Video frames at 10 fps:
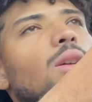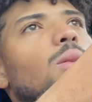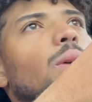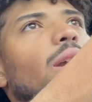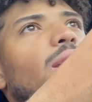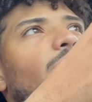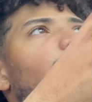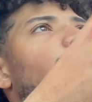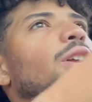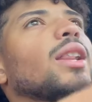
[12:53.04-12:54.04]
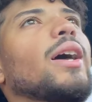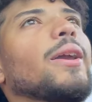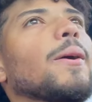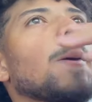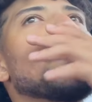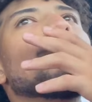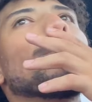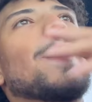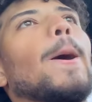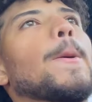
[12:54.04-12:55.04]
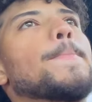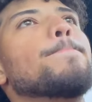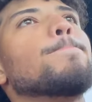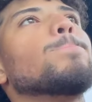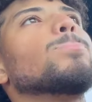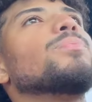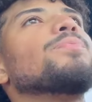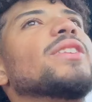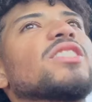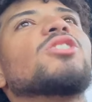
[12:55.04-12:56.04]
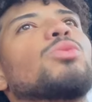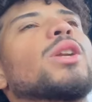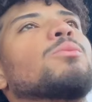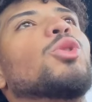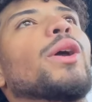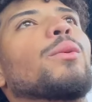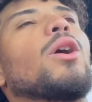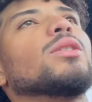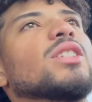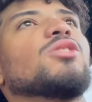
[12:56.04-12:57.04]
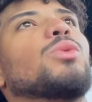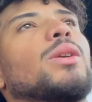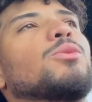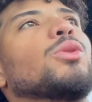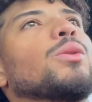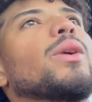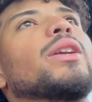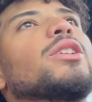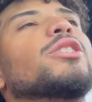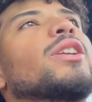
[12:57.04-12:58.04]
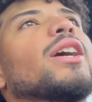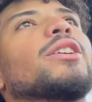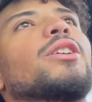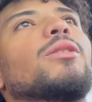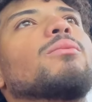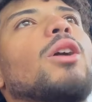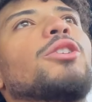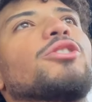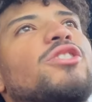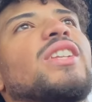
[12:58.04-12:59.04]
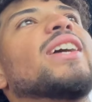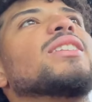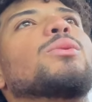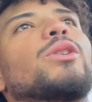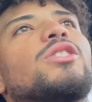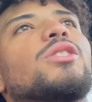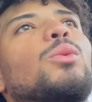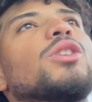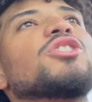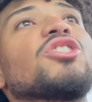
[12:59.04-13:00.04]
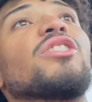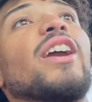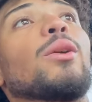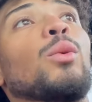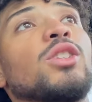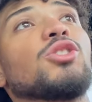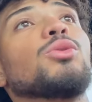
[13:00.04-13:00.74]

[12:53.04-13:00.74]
right? Like, if you're not like, oh, this is what I'm doing wrong, this is what I'm doing right, you're not gonna understand it. Once you're there, once you